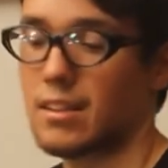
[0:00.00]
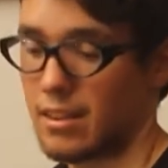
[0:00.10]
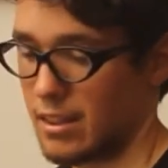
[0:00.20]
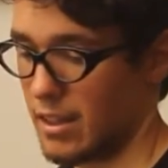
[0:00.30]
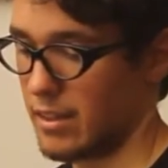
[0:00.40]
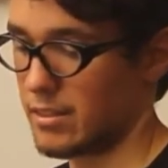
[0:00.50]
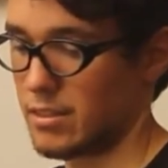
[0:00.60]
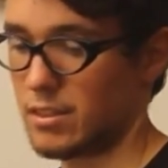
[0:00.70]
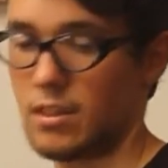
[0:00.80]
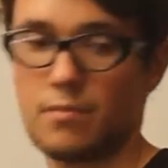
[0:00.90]

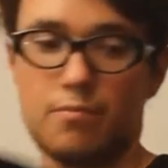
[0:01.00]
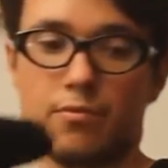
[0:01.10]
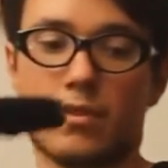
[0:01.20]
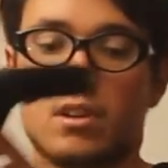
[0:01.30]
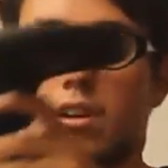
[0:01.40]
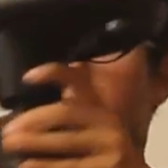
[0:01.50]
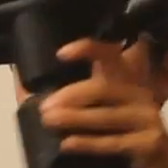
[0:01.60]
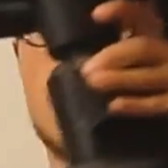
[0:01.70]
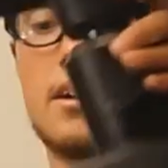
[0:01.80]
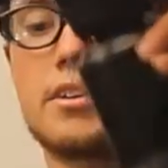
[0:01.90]
things.
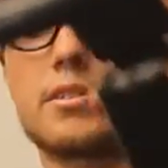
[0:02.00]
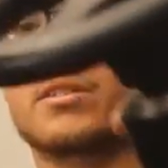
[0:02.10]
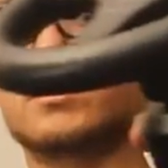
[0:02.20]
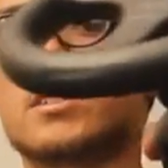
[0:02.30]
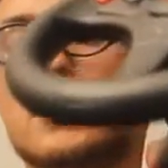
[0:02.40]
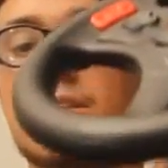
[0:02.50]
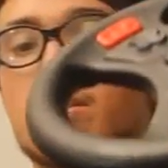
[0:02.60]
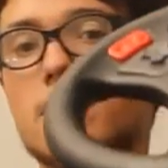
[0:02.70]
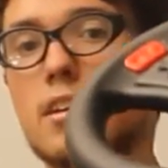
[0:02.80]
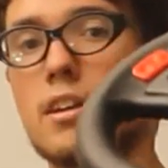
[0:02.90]
Here is
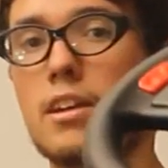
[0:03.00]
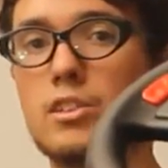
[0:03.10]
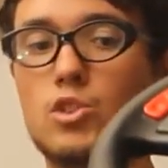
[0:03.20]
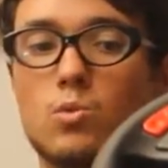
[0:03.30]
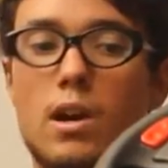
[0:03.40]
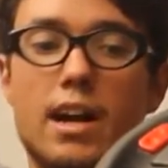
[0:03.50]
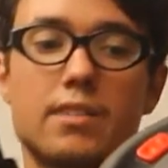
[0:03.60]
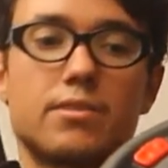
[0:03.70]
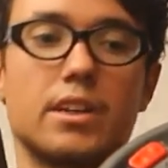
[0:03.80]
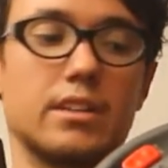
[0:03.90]
a
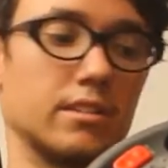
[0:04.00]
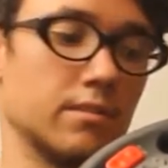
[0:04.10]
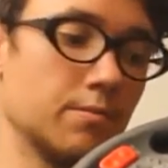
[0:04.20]
driving